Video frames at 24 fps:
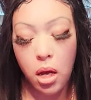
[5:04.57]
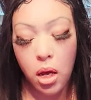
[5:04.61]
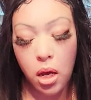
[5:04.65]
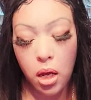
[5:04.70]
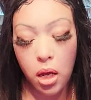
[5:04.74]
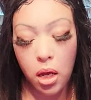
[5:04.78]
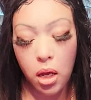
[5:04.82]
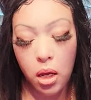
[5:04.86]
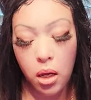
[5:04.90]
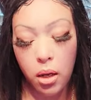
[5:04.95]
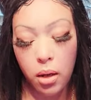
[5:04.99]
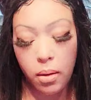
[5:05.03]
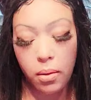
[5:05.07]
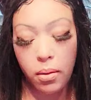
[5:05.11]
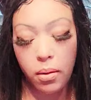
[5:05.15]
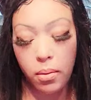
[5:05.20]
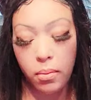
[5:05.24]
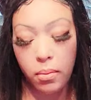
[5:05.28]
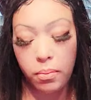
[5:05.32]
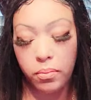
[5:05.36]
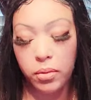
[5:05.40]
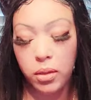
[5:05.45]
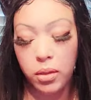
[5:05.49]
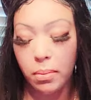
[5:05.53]

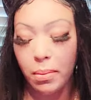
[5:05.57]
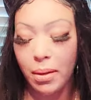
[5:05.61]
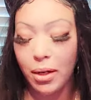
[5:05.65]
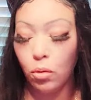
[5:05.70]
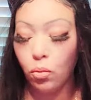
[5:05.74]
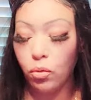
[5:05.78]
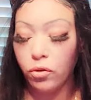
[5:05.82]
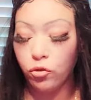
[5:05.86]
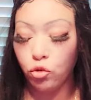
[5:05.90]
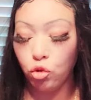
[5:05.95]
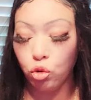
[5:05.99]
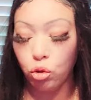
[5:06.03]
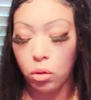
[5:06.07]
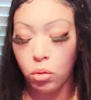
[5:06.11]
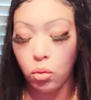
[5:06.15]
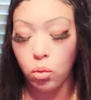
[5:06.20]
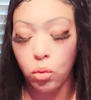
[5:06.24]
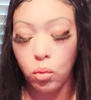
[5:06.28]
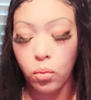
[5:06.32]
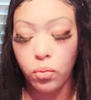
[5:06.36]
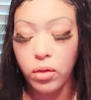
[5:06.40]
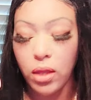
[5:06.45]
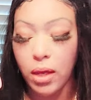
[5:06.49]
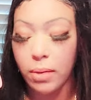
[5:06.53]
Um, somebody
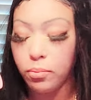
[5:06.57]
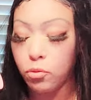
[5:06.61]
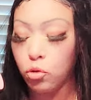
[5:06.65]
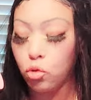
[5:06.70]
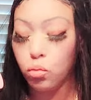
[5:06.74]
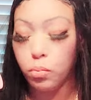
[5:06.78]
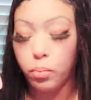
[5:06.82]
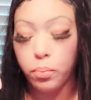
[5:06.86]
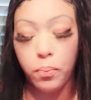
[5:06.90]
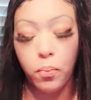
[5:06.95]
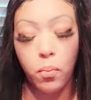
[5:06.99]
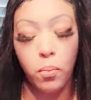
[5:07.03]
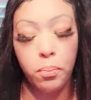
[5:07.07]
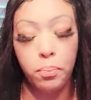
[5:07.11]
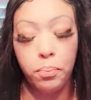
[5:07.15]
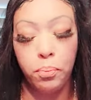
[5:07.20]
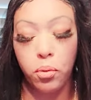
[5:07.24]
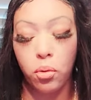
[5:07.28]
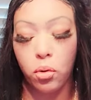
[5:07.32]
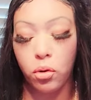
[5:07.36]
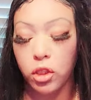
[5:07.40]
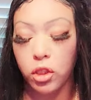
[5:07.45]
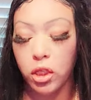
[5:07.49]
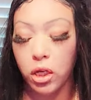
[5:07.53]
withdrew. They
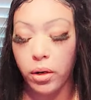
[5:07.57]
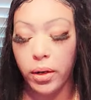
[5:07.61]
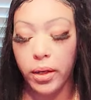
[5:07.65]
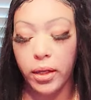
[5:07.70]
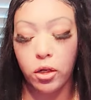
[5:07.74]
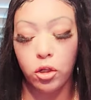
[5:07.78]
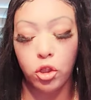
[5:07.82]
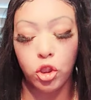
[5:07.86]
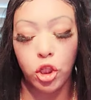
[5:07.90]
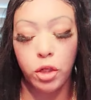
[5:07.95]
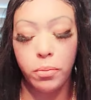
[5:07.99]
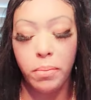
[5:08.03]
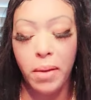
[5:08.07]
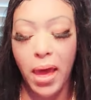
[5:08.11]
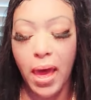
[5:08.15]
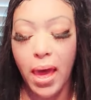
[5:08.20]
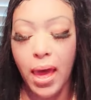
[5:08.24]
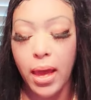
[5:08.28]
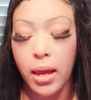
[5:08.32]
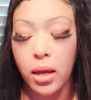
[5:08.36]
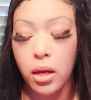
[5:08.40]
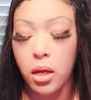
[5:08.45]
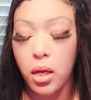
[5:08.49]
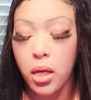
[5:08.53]
pulled their energy
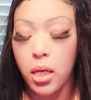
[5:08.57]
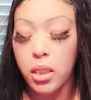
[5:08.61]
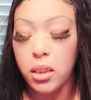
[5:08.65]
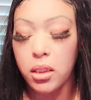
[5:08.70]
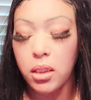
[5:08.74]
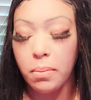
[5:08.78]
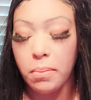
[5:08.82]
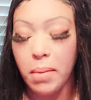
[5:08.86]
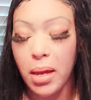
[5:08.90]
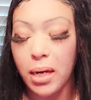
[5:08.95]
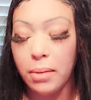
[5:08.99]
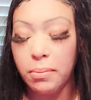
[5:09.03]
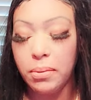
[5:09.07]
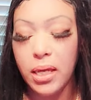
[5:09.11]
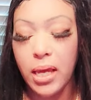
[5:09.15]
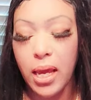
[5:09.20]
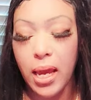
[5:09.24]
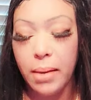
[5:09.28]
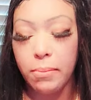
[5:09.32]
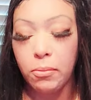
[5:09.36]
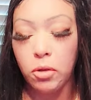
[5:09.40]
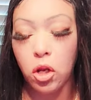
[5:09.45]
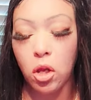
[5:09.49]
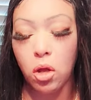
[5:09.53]
back. Somebody
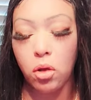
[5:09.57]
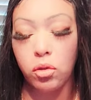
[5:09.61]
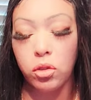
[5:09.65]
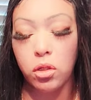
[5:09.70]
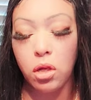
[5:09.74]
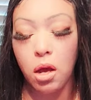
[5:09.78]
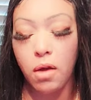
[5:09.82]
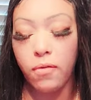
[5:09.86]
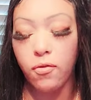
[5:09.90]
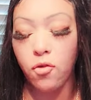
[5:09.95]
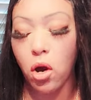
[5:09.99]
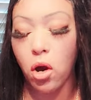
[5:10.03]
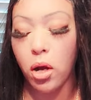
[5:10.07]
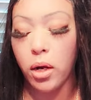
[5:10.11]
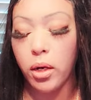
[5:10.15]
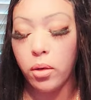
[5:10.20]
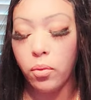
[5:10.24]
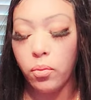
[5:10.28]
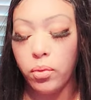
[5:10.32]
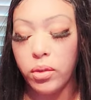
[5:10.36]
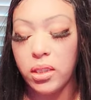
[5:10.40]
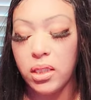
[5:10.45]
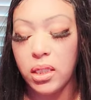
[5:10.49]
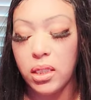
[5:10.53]
became closed, off guard,
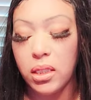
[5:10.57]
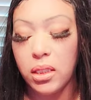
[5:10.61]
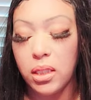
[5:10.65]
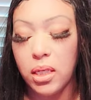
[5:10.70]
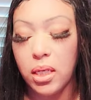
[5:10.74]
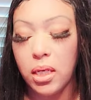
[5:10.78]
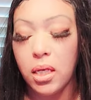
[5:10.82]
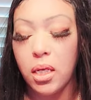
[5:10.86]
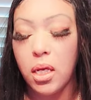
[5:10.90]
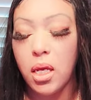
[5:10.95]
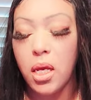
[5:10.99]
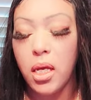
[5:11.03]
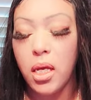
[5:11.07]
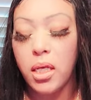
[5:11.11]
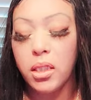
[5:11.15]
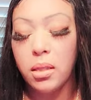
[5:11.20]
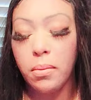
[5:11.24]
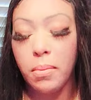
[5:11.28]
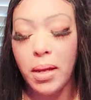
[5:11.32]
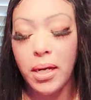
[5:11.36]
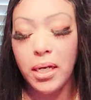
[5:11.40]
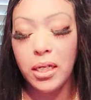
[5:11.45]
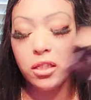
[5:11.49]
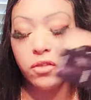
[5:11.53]
and resistant.
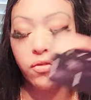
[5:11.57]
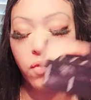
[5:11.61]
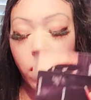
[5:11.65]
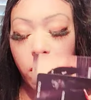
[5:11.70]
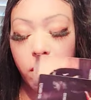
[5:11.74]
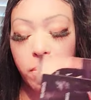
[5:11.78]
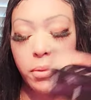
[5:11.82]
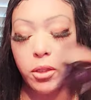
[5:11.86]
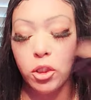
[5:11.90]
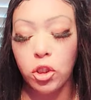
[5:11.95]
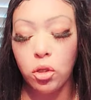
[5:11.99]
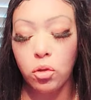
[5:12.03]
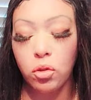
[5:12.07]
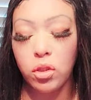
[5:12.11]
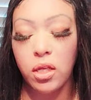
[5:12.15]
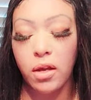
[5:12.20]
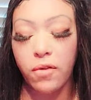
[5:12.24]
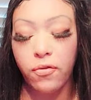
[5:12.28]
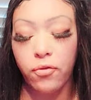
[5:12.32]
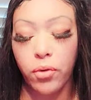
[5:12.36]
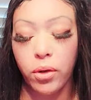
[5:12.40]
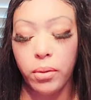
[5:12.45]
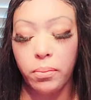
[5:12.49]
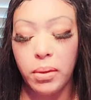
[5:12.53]
Somebody is very much so
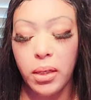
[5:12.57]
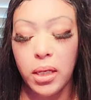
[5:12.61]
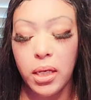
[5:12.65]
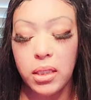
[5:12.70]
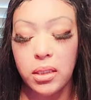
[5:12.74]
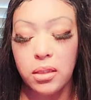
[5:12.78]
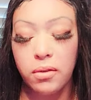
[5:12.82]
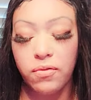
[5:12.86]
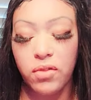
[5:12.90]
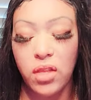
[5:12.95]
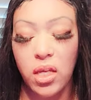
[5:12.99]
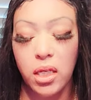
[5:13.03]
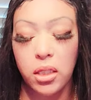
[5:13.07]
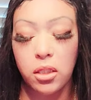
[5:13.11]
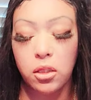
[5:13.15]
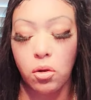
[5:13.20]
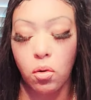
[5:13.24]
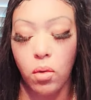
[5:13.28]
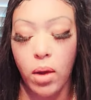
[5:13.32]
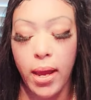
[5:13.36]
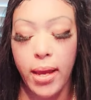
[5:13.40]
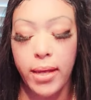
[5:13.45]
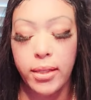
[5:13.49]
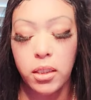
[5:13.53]
suffering because of this.
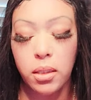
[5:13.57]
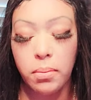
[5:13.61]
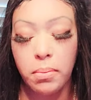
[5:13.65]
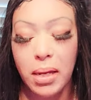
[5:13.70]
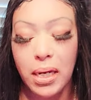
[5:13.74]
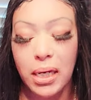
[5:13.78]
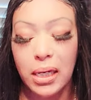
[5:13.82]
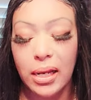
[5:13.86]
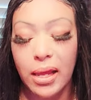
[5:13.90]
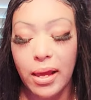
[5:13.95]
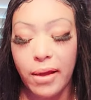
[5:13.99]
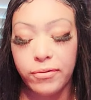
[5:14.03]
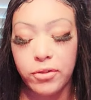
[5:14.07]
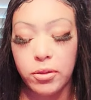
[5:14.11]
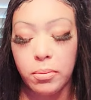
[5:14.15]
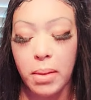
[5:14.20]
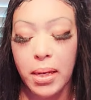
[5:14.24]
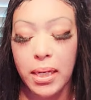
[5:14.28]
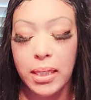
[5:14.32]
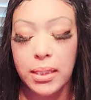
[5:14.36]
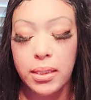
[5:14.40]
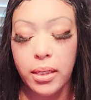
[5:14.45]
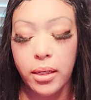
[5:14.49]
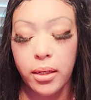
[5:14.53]
Okay, somebody left.
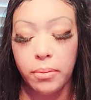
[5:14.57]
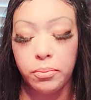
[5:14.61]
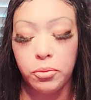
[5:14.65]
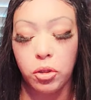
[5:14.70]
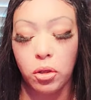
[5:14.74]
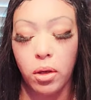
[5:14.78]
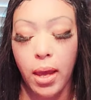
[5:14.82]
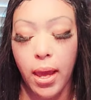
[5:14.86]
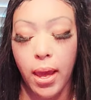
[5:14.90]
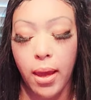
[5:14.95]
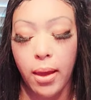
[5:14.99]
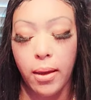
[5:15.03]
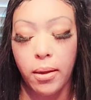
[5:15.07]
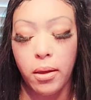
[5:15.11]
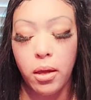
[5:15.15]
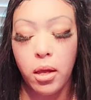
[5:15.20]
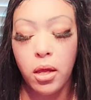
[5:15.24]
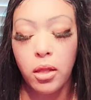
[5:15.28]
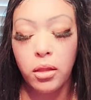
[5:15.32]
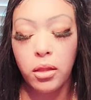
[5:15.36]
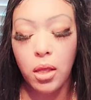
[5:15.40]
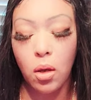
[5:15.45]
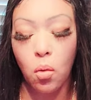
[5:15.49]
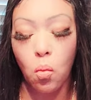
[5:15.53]
Somebody dipped. Okay,
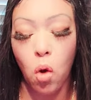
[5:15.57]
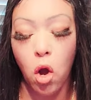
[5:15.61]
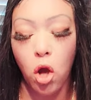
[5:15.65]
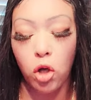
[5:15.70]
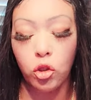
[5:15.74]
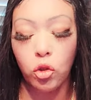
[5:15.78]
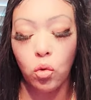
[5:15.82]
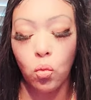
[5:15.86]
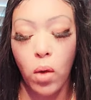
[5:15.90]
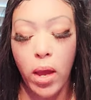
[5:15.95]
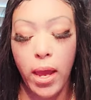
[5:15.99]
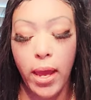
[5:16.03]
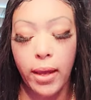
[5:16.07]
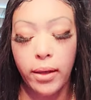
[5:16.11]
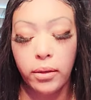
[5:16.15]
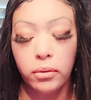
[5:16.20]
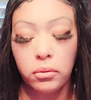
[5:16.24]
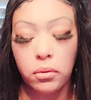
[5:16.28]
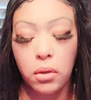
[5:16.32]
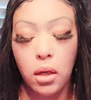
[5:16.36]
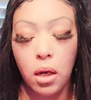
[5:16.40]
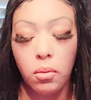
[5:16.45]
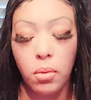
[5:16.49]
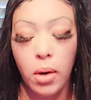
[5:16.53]
they walked away.
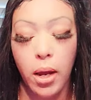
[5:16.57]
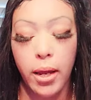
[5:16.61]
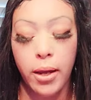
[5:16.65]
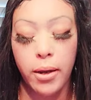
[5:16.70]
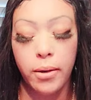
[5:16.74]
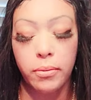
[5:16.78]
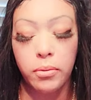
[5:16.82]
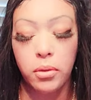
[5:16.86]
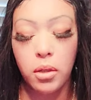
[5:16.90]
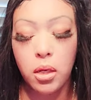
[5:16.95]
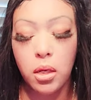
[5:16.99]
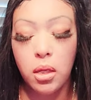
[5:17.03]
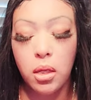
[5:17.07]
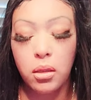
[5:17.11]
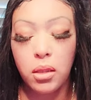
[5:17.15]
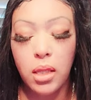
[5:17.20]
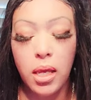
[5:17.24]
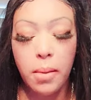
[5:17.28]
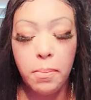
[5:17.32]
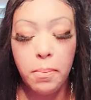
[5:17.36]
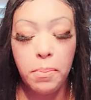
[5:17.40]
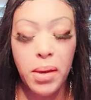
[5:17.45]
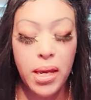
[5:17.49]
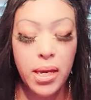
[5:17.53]
All right.
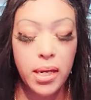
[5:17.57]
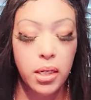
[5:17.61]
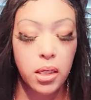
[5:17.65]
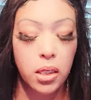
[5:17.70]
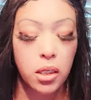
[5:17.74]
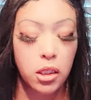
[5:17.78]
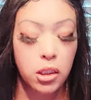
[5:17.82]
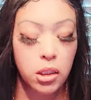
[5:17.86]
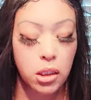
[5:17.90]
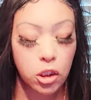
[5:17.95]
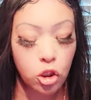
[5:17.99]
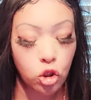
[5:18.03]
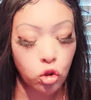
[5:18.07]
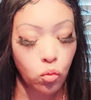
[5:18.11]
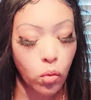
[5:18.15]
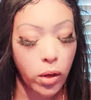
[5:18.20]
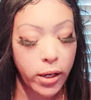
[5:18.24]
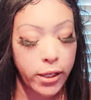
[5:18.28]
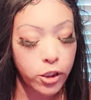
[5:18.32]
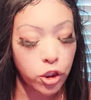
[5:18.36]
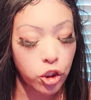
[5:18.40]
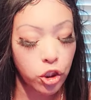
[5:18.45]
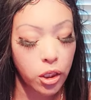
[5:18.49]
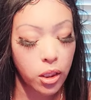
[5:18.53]
They abandoned the
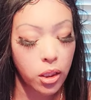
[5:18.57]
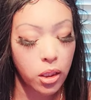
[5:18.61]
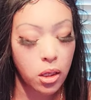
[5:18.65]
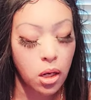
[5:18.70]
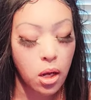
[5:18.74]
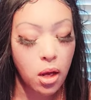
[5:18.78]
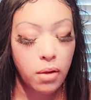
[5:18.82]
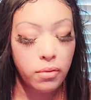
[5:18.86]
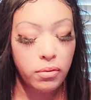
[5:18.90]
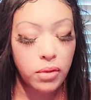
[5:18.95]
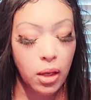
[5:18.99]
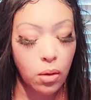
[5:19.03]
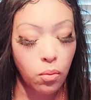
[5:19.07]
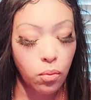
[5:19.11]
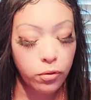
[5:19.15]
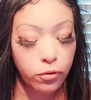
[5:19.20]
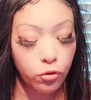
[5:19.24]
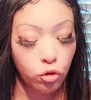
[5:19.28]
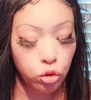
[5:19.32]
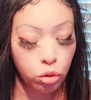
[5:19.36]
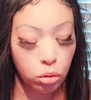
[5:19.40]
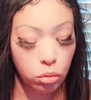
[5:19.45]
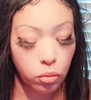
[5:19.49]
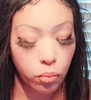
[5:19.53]
situation. They
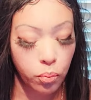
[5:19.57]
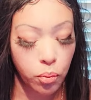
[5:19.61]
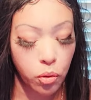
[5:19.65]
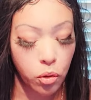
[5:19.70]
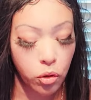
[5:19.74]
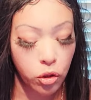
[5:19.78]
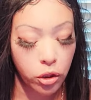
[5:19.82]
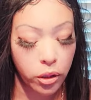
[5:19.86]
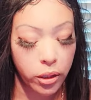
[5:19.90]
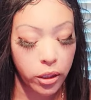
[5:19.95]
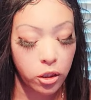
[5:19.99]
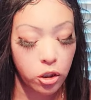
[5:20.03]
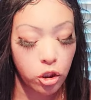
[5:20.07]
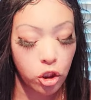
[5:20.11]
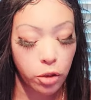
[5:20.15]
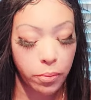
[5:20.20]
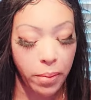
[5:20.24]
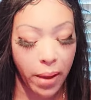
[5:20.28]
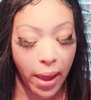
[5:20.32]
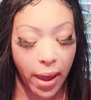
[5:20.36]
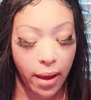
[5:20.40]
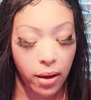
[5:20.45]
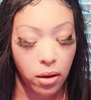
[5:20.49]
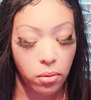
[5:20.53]
withdrew, pulled their energy
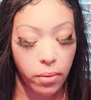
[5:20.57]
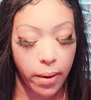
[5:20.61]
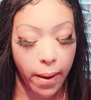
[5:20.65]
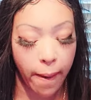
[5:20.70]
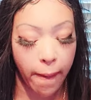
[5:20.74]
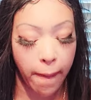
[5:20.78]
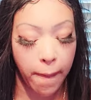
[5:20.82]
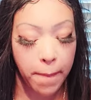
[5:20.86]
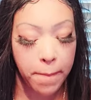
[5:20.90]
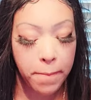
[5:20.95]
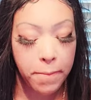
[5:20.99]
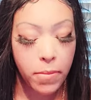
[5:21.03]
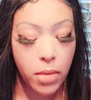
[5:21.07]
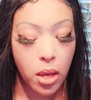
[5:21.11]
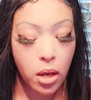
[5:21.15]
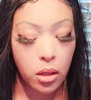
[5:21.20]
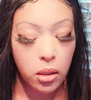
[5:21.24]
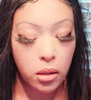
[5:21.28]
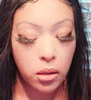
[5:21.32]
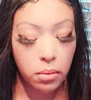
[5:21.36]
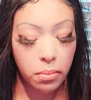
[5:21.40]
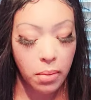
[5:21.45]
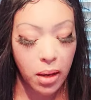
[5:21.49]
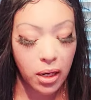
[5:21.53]
back. Okay.
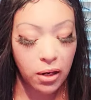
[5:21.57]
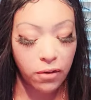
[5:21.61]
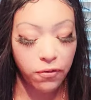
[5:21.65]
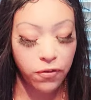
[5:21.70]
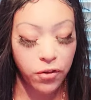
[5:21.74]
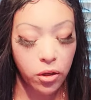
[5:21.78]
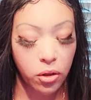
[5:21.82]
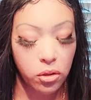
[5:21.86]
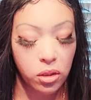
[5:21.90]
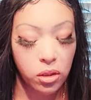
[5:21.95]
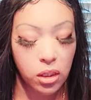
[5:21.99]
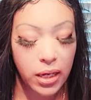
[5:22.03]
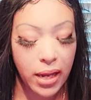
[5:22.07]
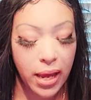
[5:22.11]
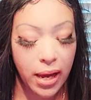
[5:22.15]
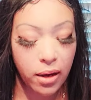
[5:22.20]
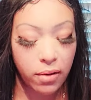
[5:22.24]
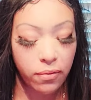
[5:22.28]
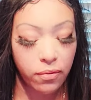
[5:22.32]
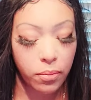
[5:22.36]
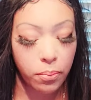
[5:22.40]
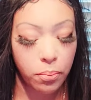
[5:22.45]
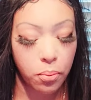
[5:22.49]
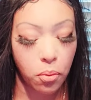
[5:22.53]
Somebody feels a lack
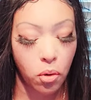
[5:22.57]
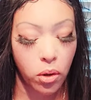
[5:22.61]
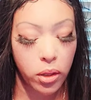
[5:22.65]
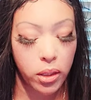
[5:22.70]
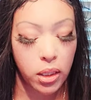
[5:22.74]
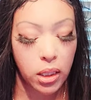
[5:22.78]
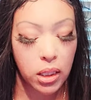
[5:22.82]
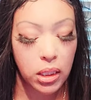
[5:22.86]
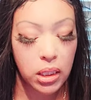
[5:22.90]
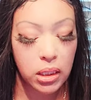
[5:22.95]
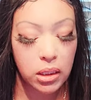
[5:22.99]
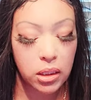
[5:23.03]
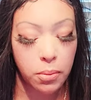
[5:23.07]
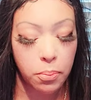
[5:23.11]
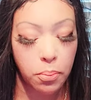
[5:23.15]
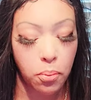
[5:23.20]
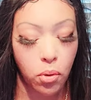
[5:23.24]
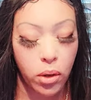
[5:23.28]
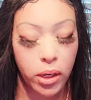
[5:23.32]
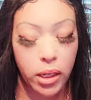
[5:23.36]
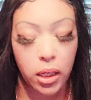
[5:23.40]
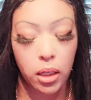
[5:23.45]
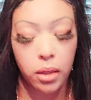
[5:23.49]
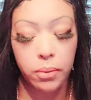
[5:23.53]
of importance and
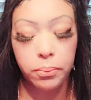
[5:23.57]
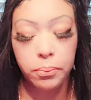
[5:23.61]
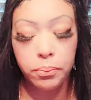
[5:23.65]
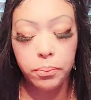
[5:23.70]
disappointed.